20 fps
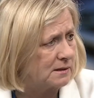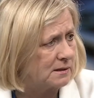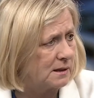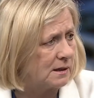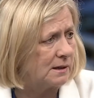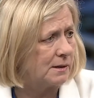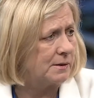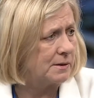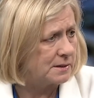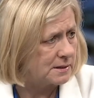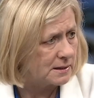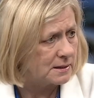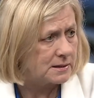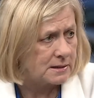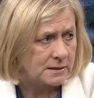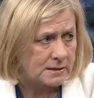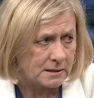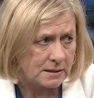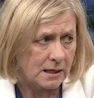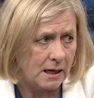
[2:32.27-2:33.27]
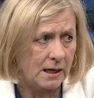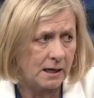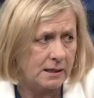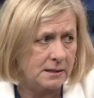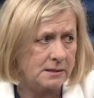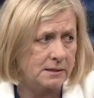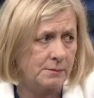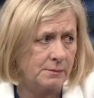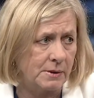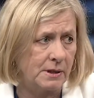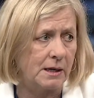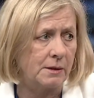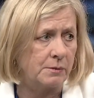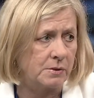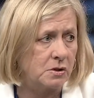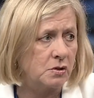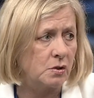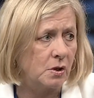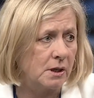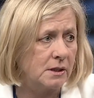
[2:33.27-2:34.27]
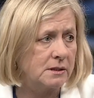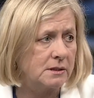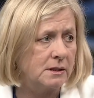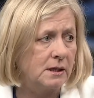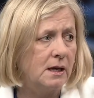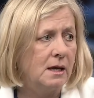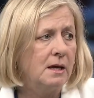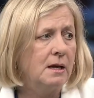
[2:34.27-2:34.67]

So, you know, this is not someone I would trust.